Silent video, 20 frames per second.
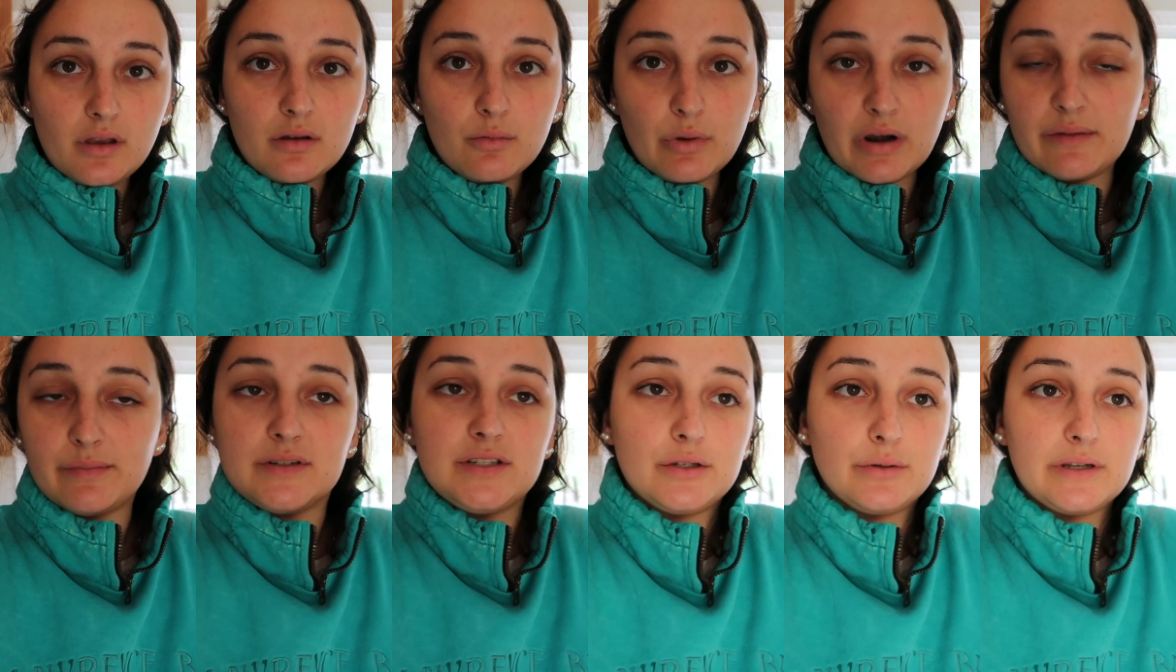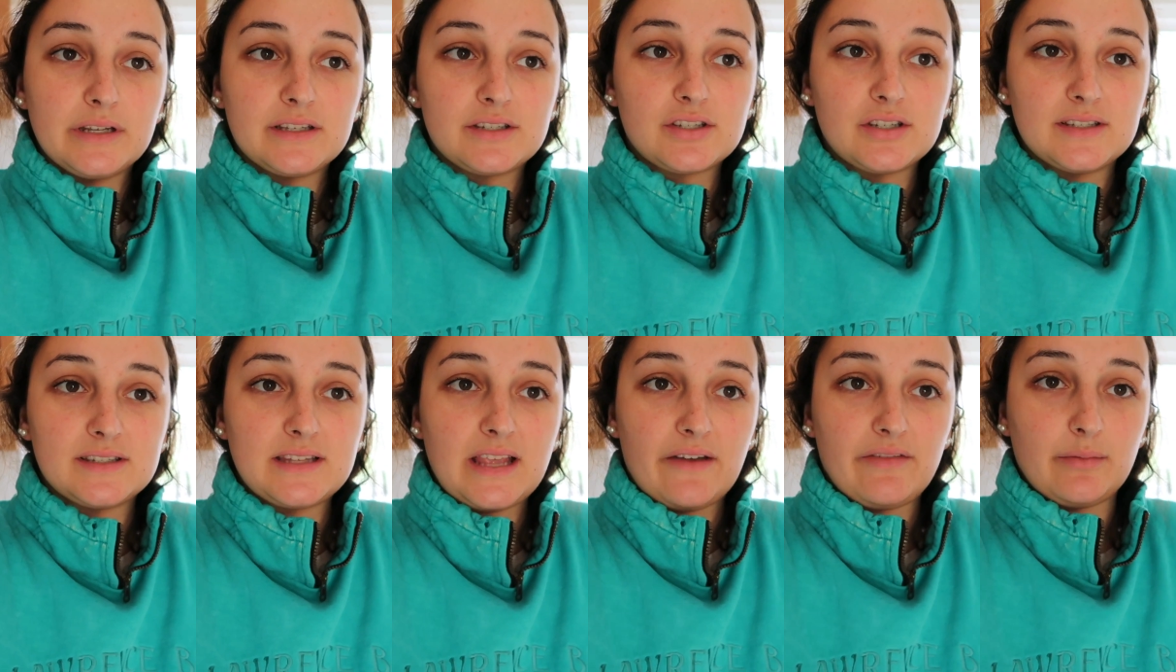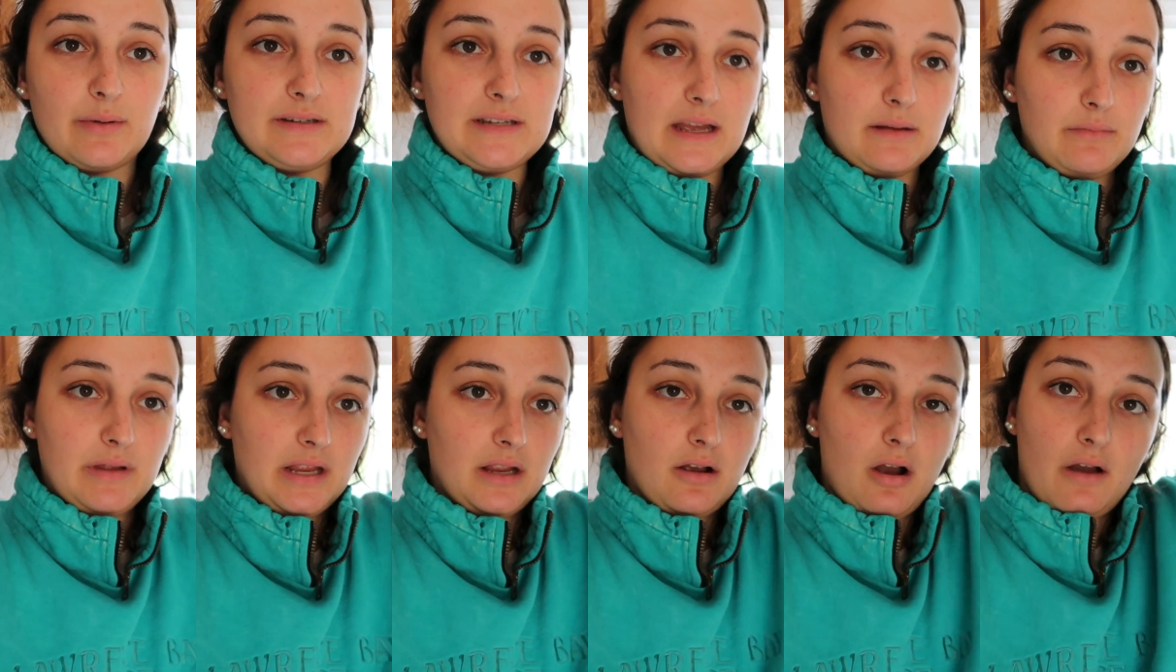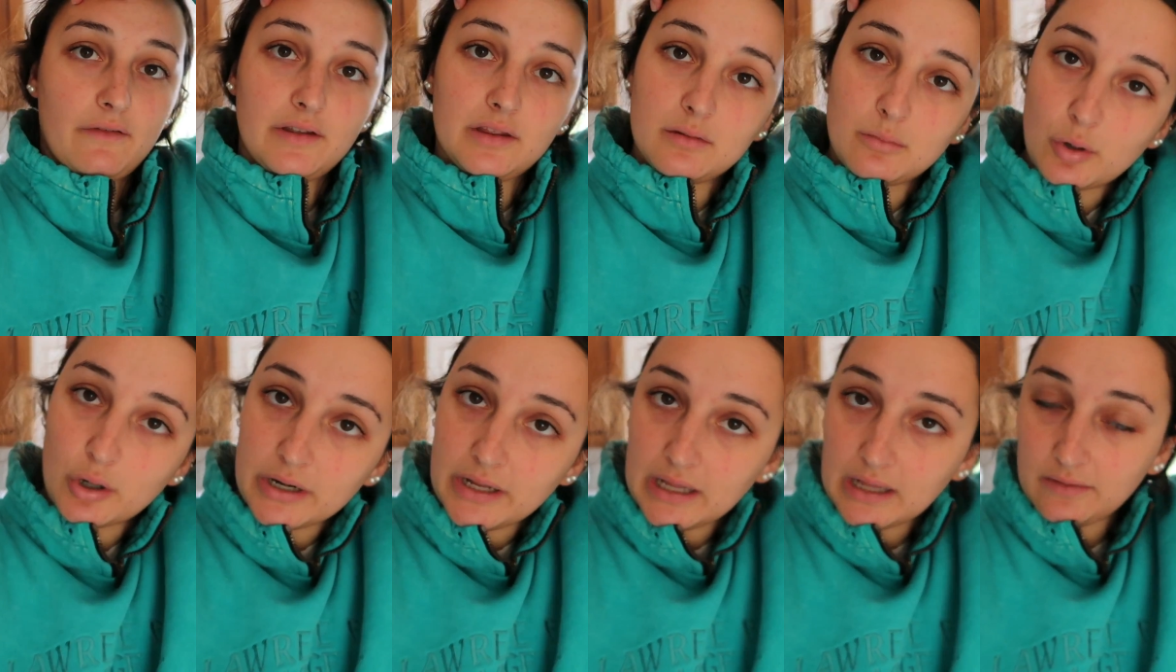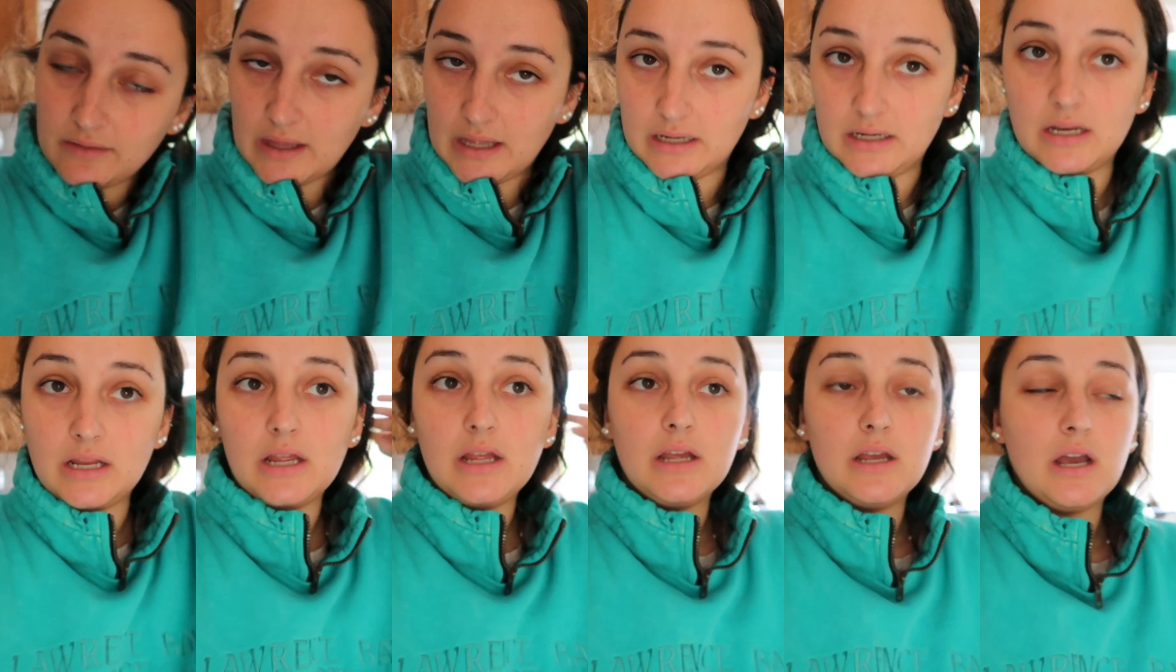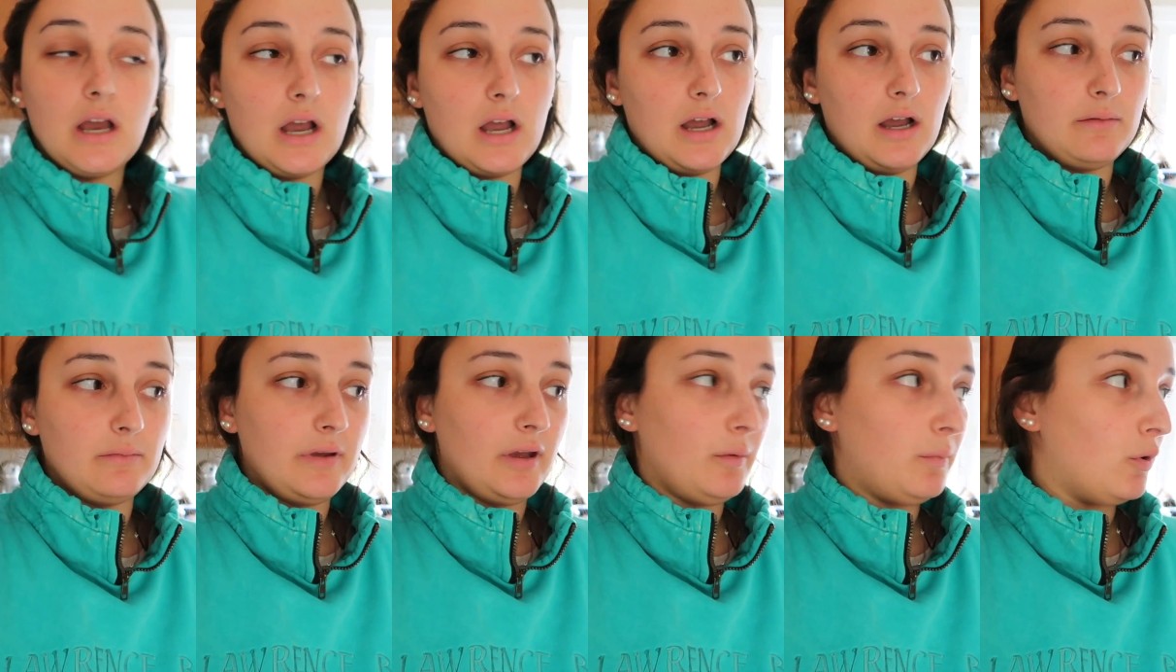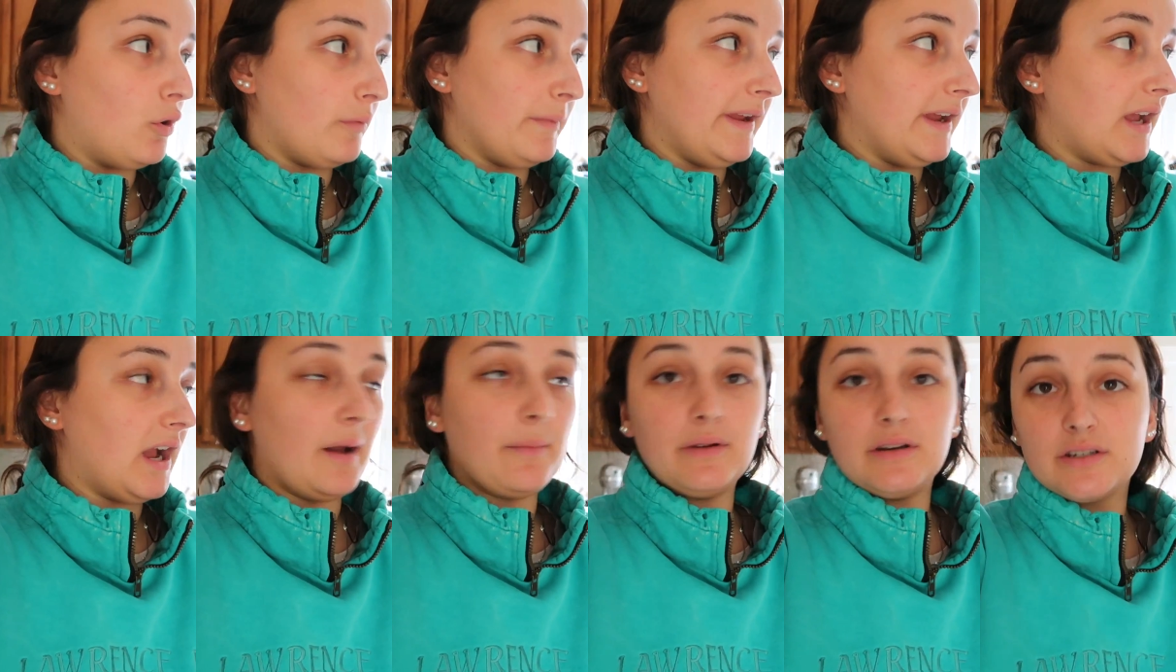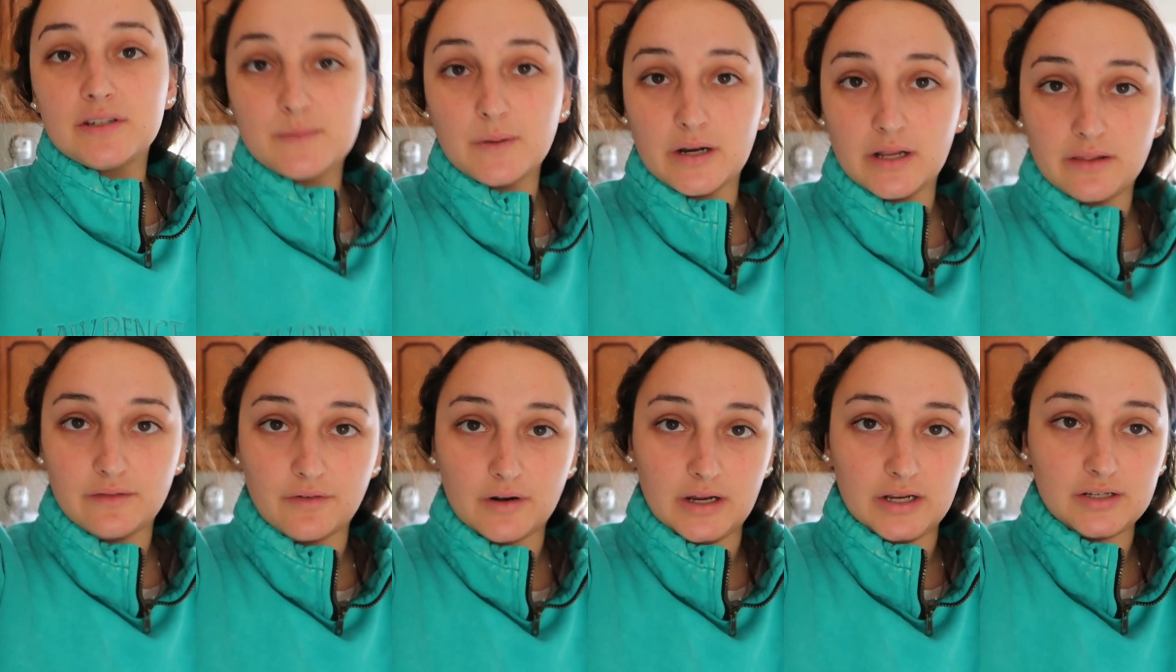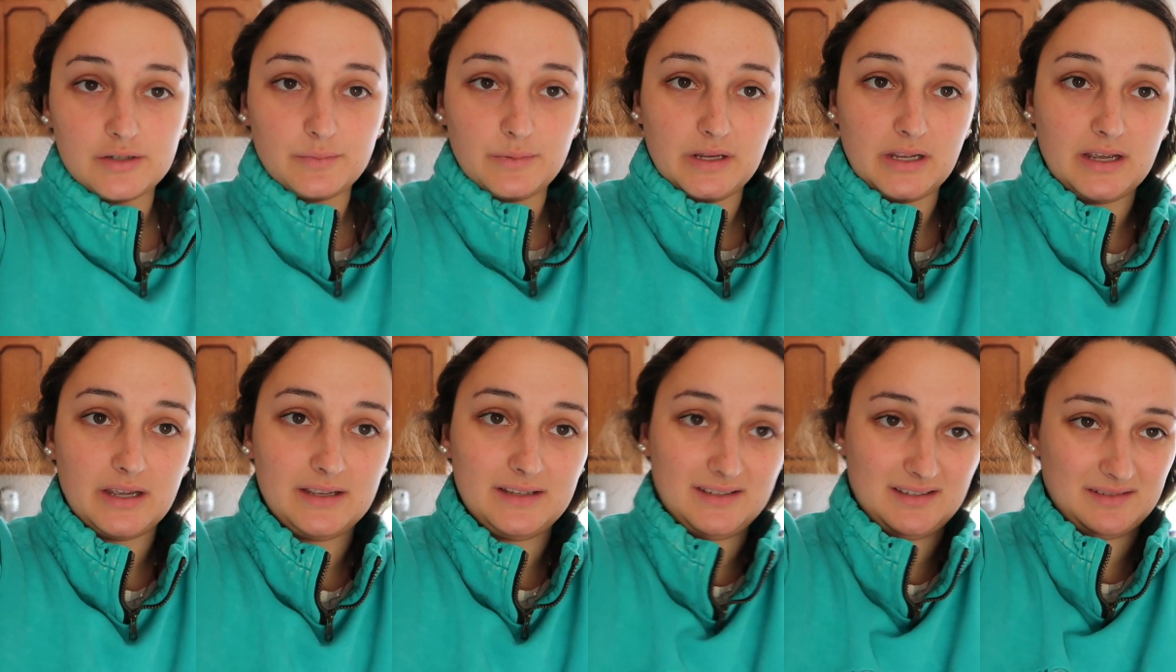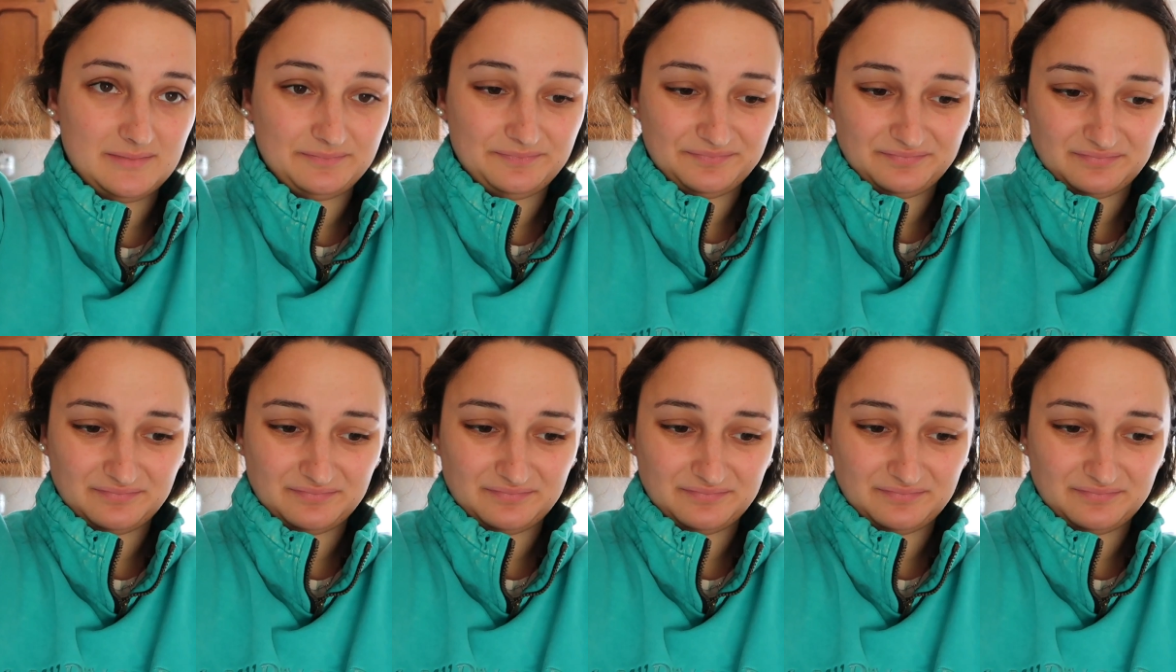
what I've been doing is just having my dad make coffee in the morning and then um, he'll pour me a cup and just put it in the fridge because